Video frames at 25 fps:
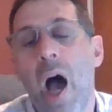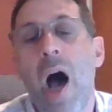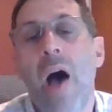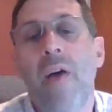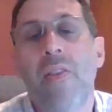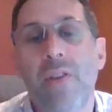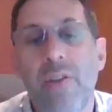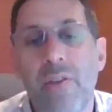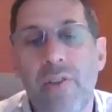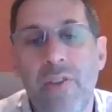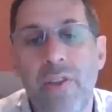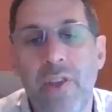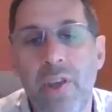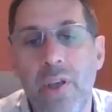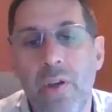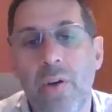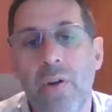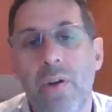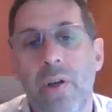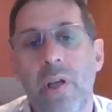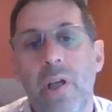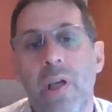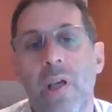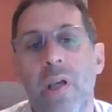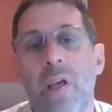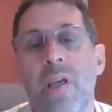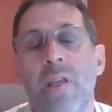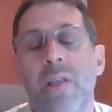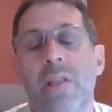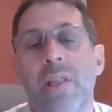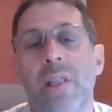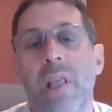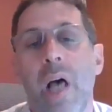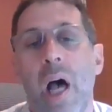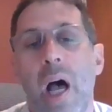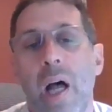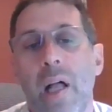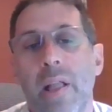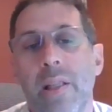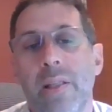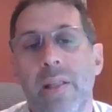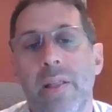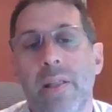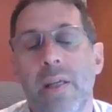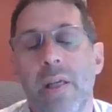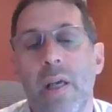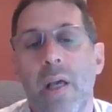other theory is that